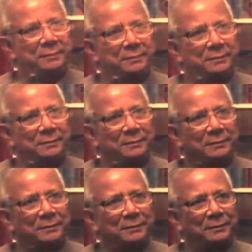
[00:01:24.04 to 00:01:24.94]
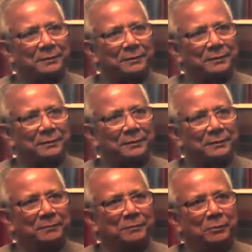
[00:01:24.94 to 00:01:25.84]
we understand by
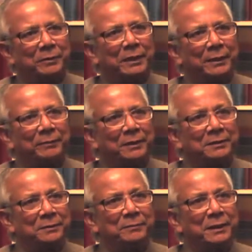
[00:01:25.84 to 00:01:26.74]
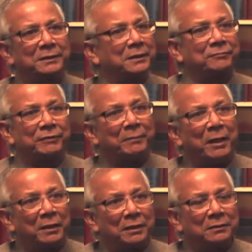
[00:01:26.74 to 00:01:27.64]
capitalism. To me, capitalism means is free
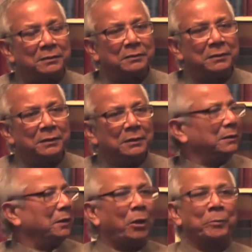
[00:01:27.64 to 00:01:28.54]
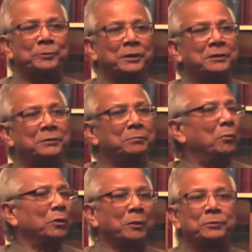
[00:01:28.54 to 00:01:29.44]
market, options,
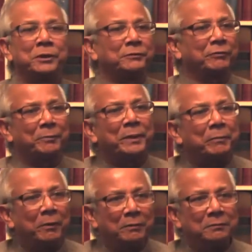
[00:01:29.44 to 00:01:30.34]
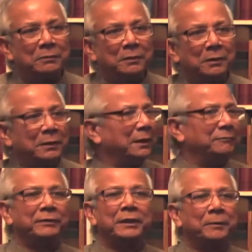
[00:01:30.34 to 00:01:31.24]
more options for people, and
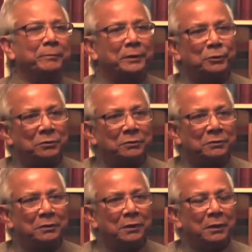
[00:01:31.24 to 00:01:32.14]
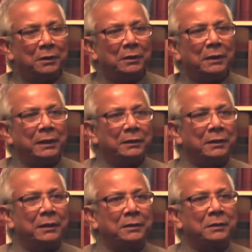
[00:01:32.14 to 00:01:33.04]
free competition. And
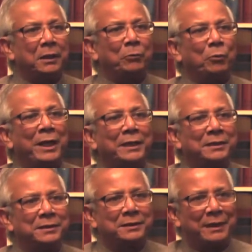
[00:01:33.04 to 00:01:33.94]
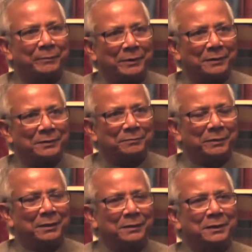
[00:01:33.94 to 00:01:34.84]
it widens capitalism
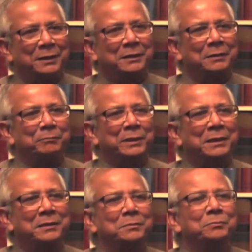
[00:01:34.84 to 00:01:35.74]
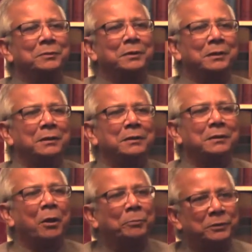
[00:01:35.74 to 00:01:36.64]
because it brings uh,
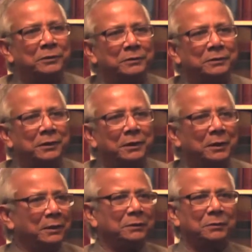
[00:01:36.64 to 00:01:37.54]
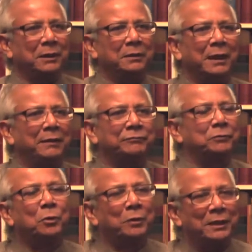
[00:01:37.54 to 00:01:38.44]
options. You can have
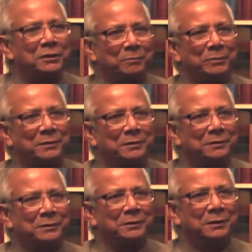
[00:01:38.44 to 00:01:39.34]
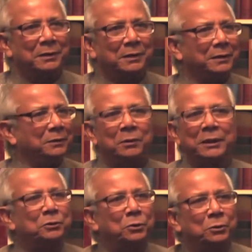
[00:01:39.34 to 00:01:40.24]
two kinds of business. You
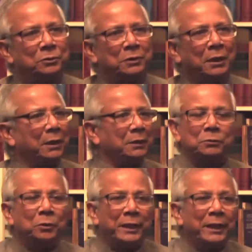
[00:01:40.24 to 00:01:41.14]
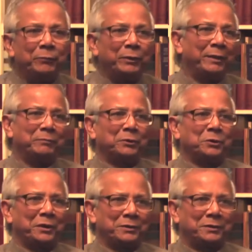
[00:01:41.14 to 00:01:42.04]
can choose. Today, we have no
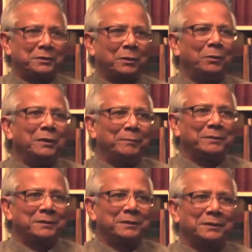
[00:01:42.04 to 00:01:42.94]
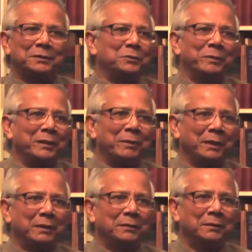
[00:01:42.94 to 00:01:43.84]
choice. Only business is to make money.